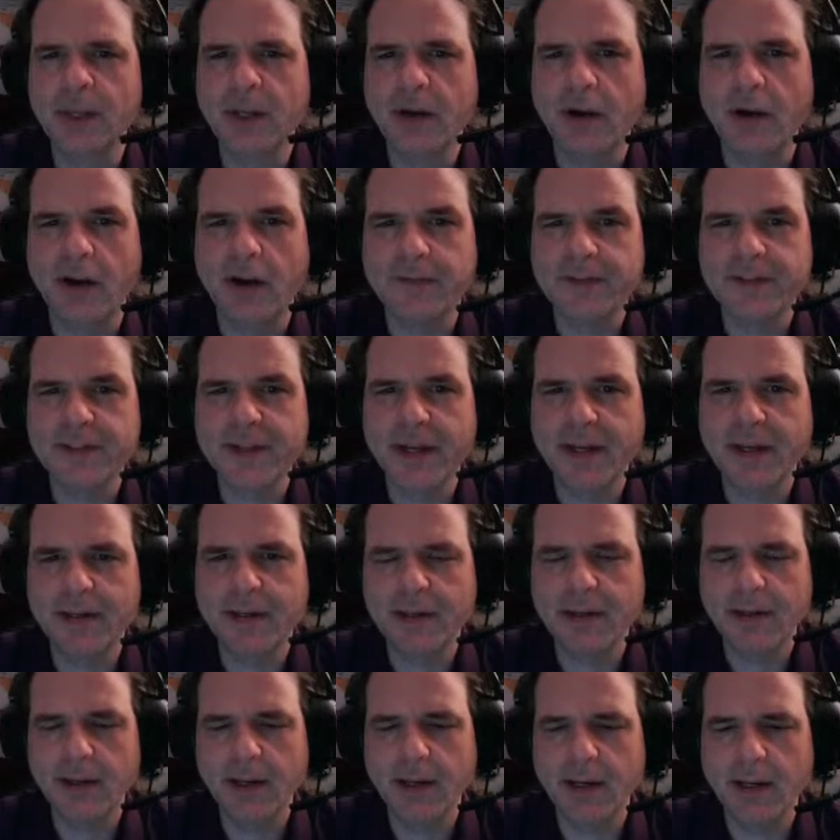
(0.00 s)
offset,
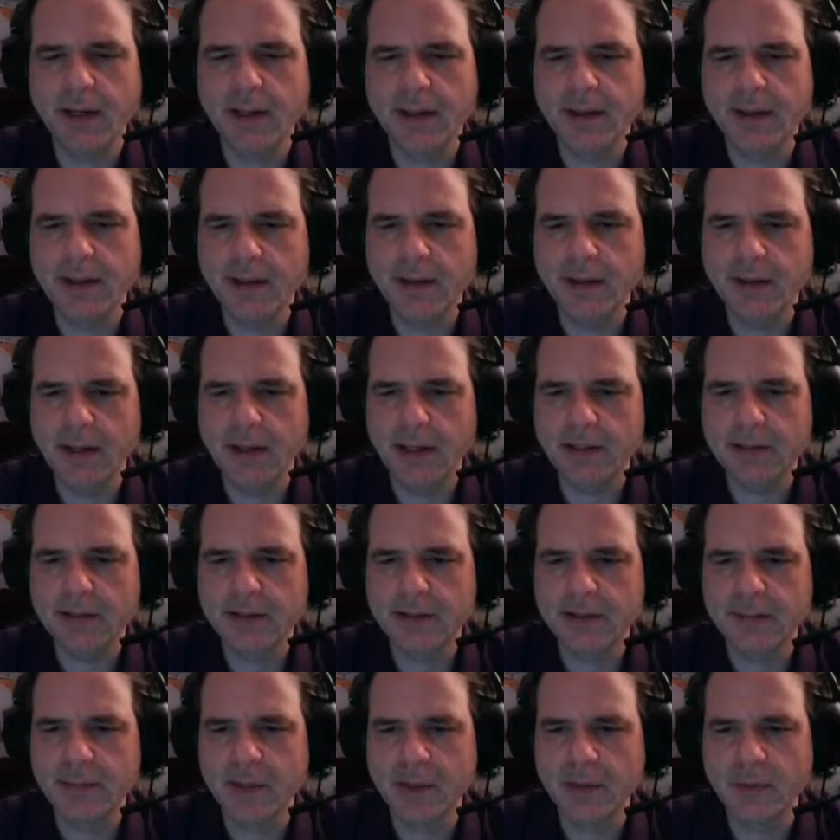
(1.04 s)
and I think that's
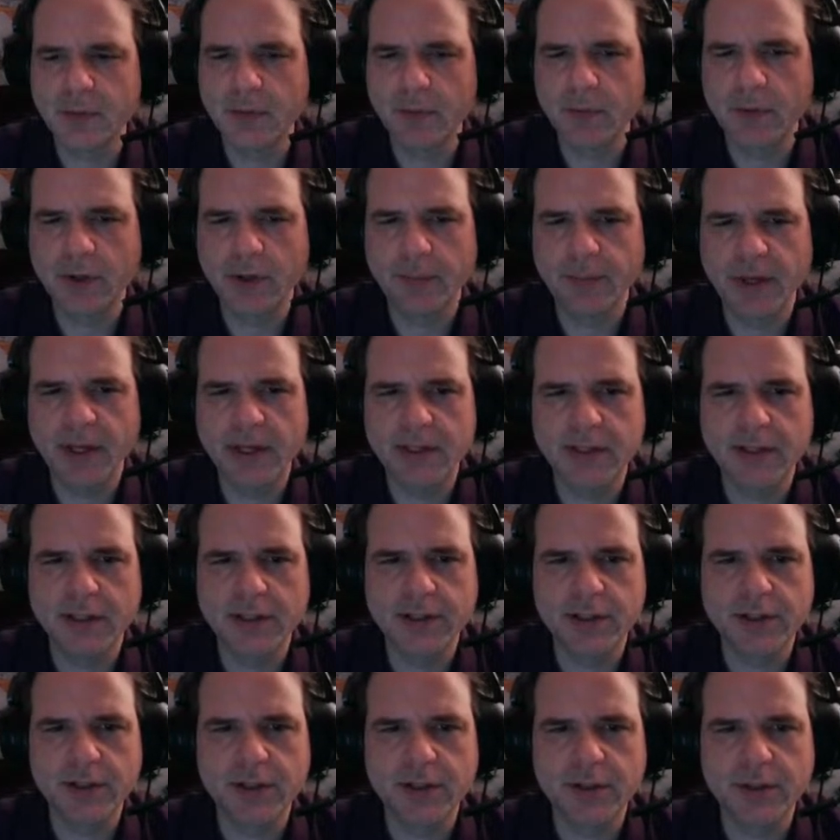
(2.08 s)
something we want to pay
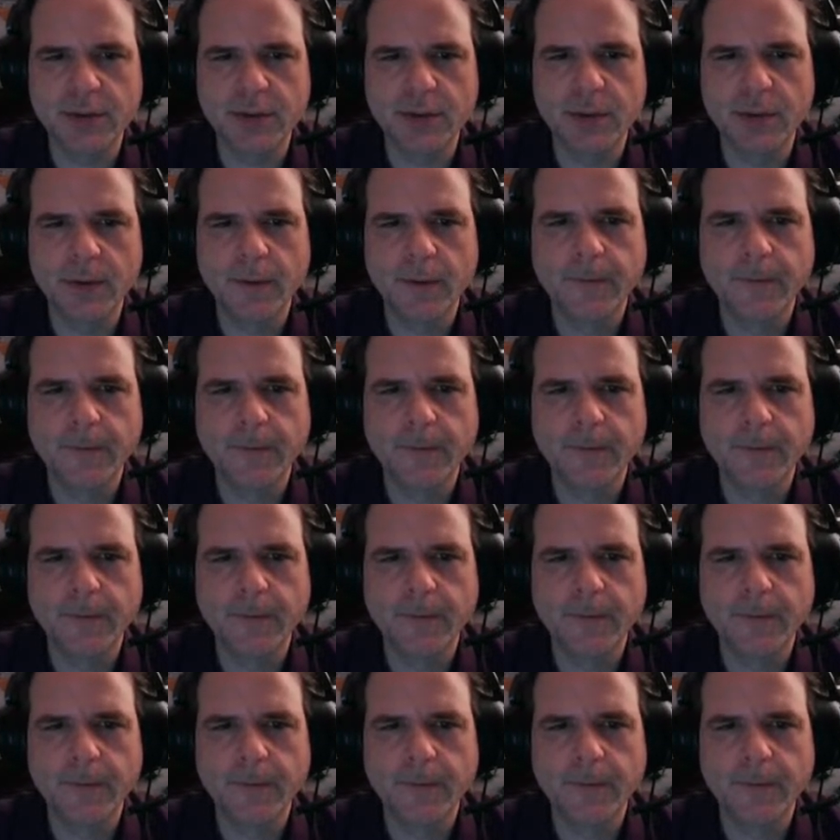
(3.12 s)
attention to.